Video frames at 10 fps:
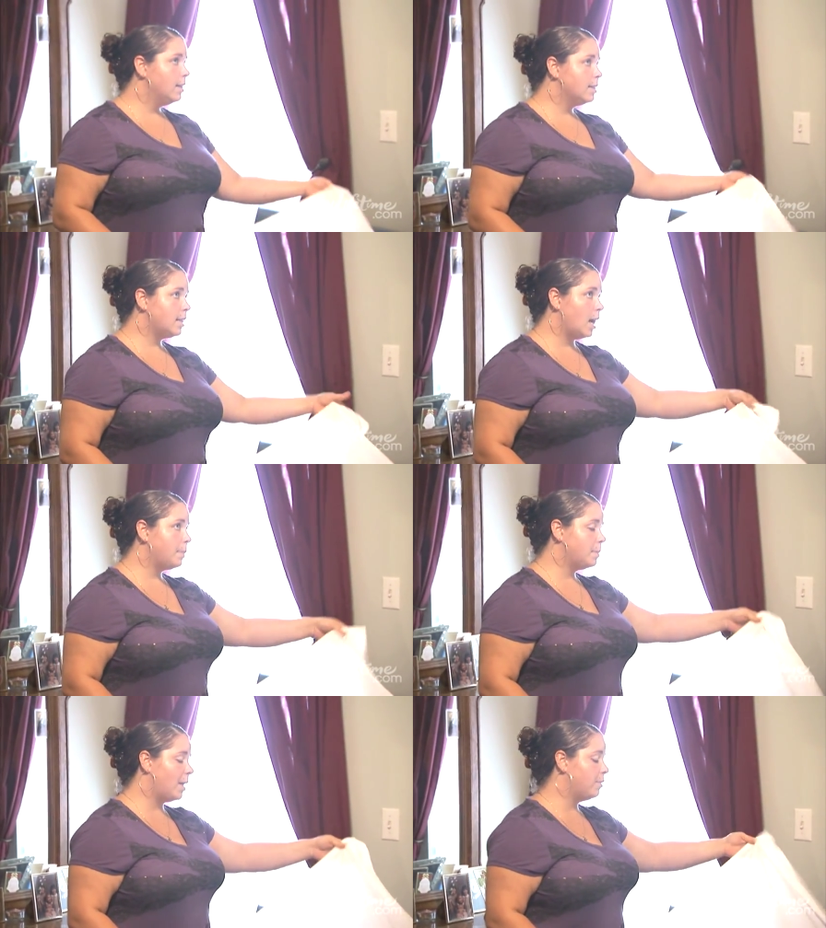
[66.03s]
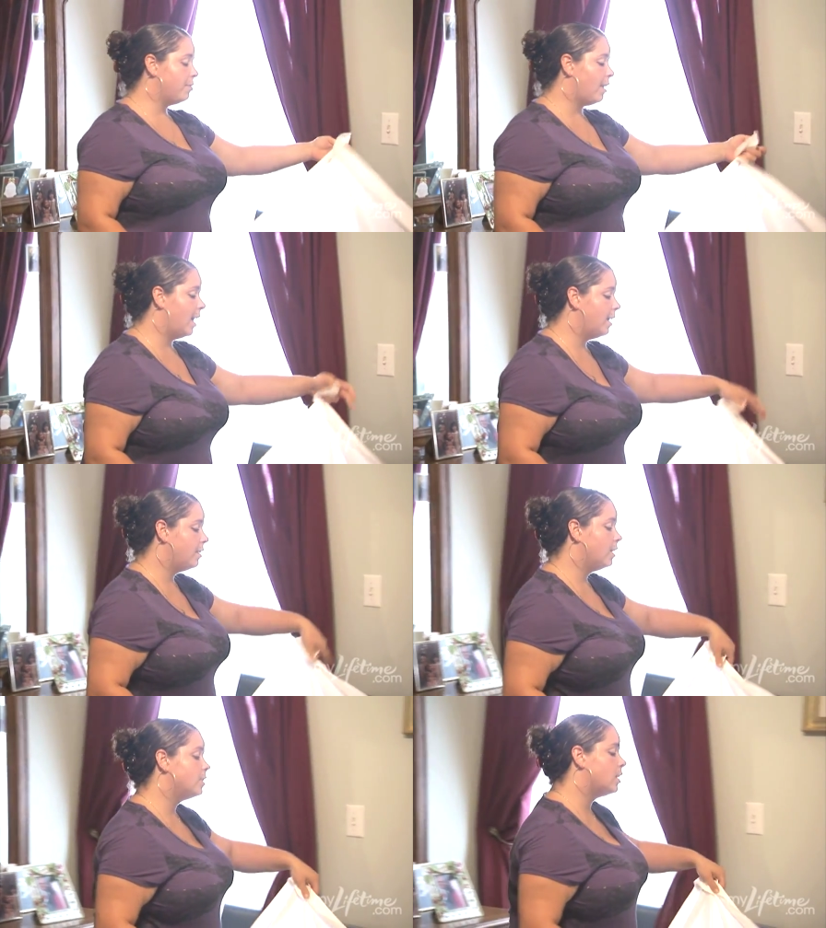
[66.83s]
stopped about five
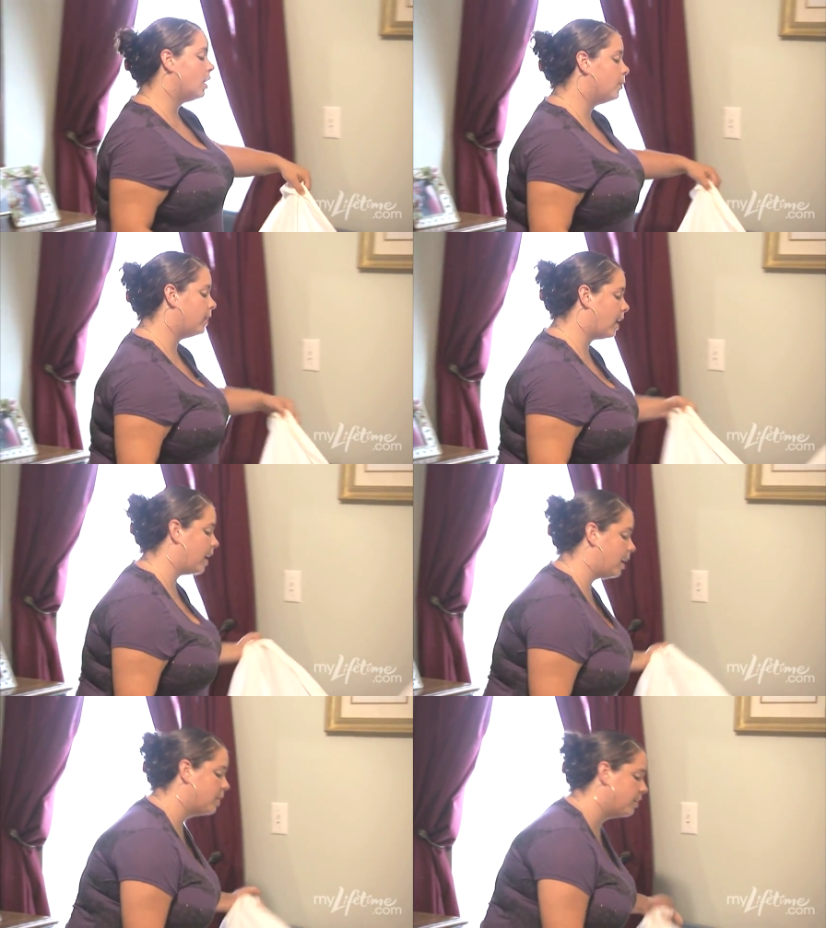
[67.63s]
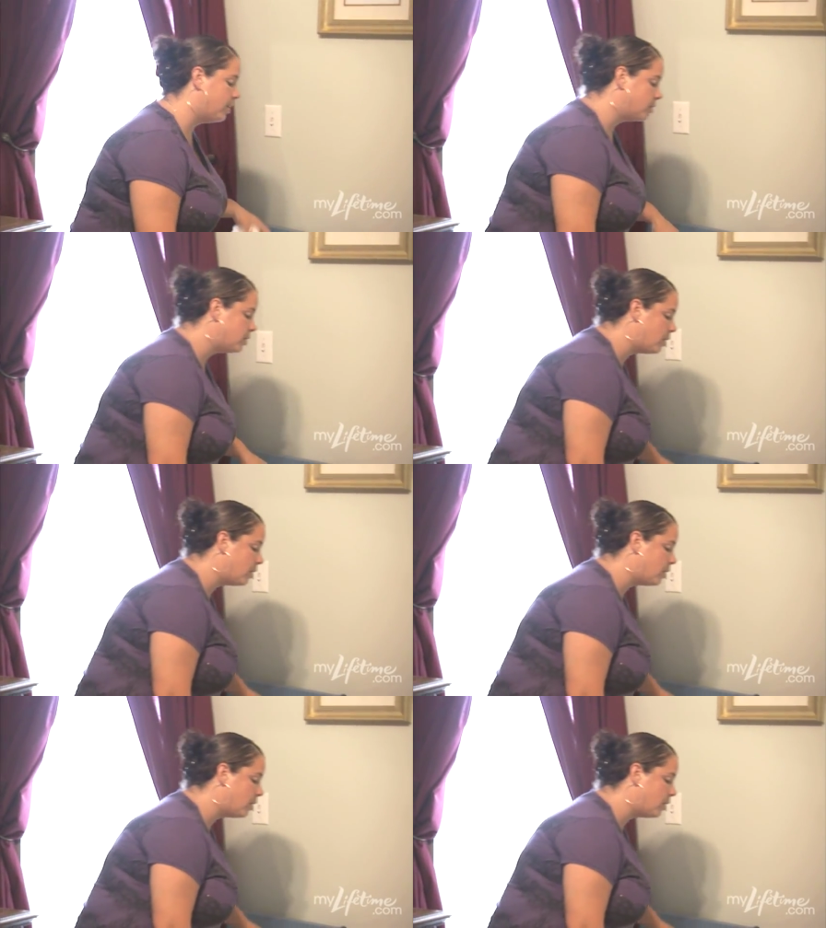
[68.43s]
years ago when I had my first